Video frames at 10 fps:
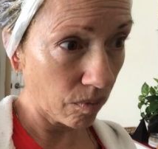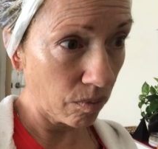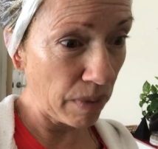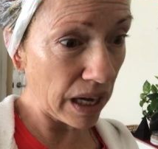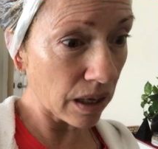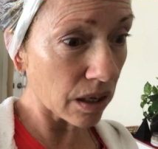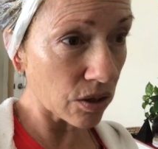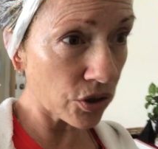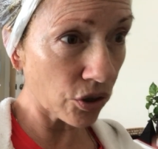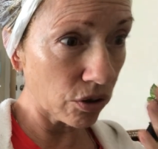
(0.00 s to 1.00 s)
making
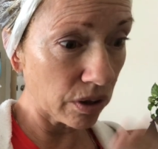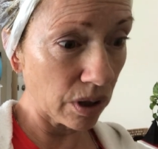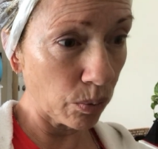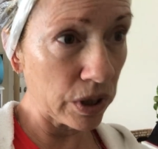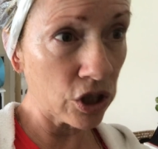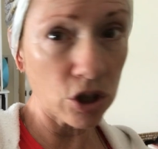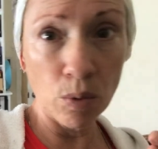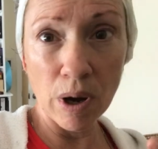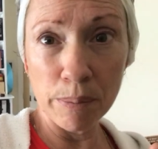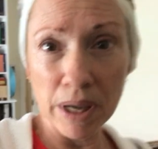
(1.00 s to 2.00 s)
certain that we
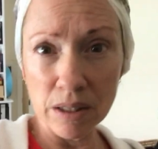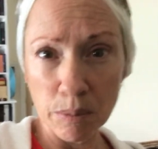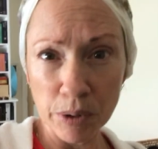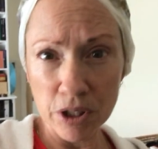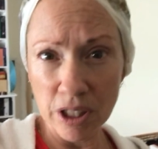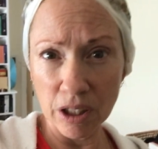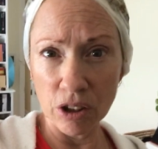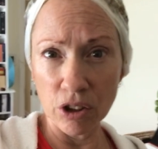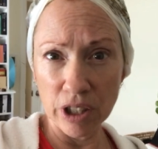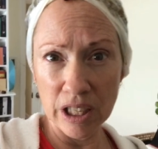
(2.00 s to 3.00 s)
show up as a
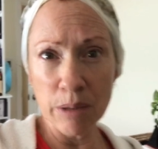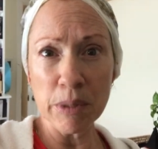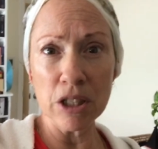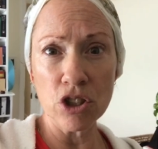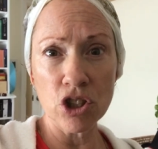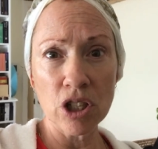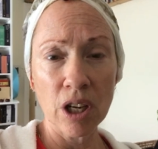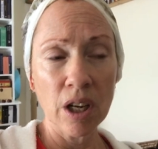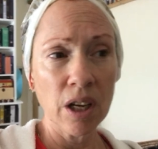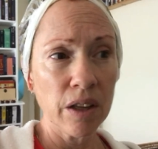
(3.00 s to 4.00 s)
particular image
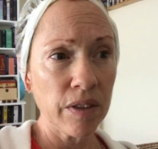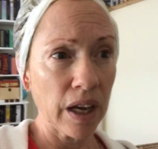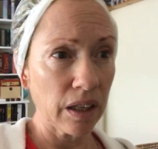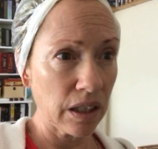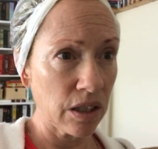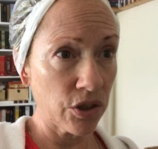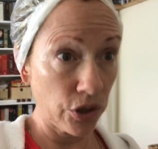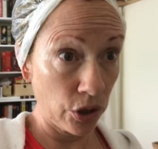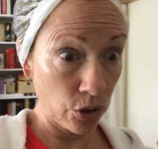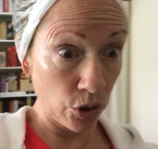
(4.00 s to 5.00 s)
that is
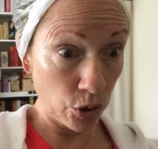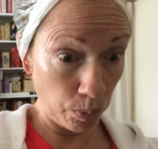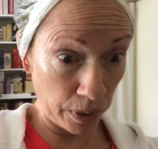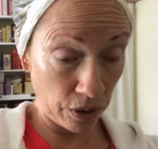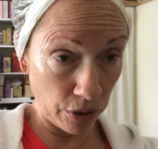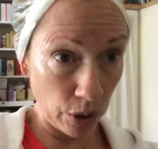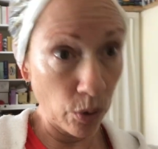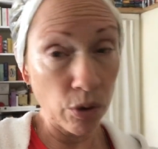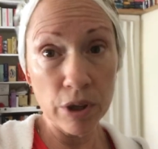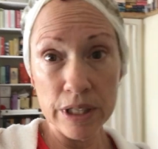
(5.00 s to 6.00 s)
in
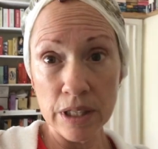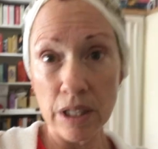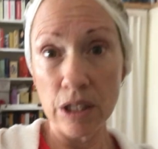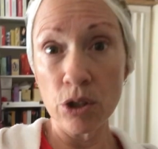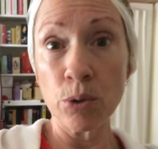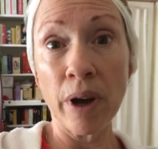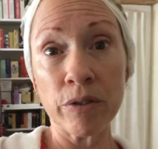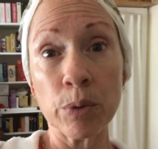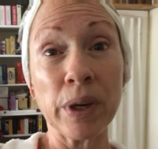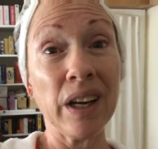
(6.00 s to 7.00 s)
superiority to
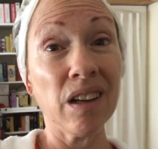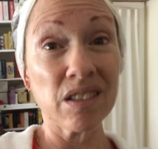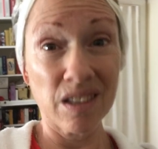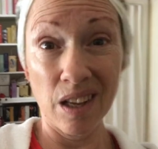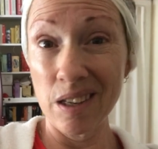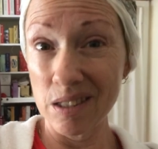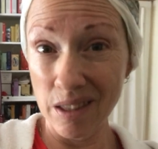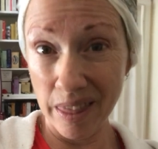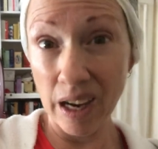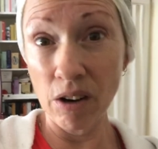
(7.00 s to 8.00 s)
everyone else that is
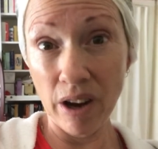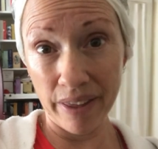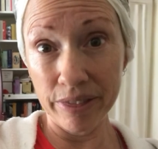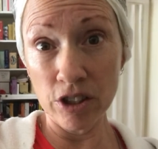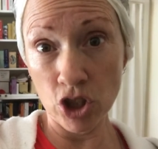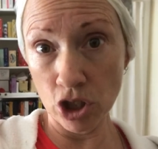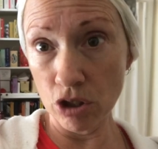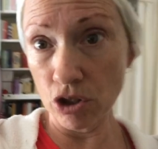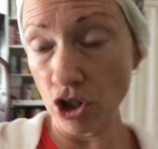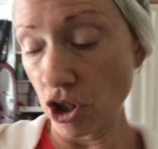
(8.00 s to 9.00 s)
there at the
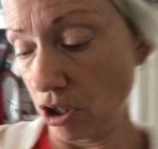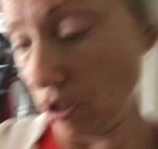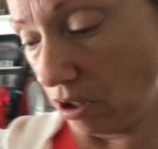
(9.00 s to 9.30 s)
church.